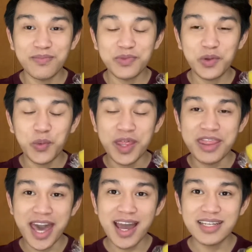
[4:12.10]
with
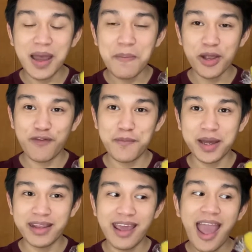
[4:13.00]
that amount of
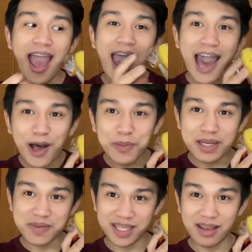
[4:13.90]
money, how many
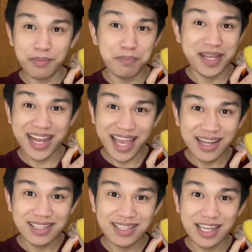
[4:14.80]

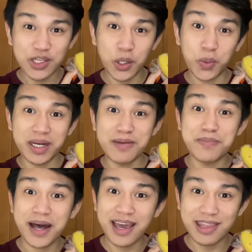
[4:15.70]
bananas can you already
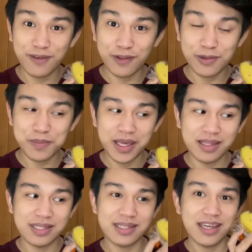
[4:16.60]
buy in the
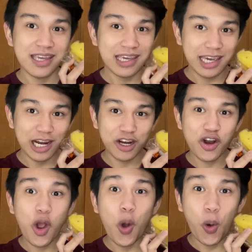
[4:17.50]
Philippines? Here,
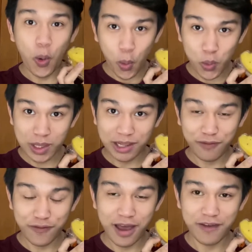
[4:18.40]
only
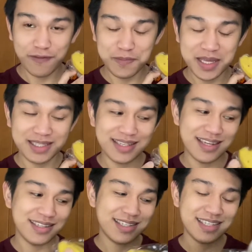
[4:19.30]
5
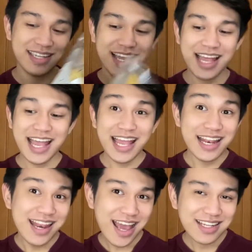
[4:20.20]
pieces.
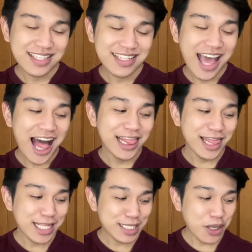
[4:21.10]
Next,
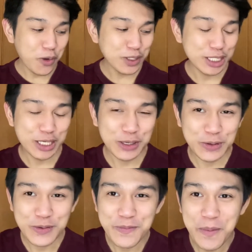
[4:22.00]
let's go to
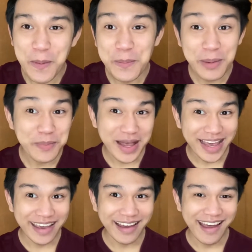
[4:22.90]

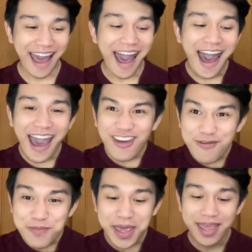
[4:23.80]
papaya. I've
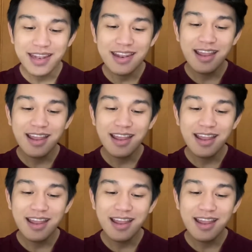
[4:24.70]
been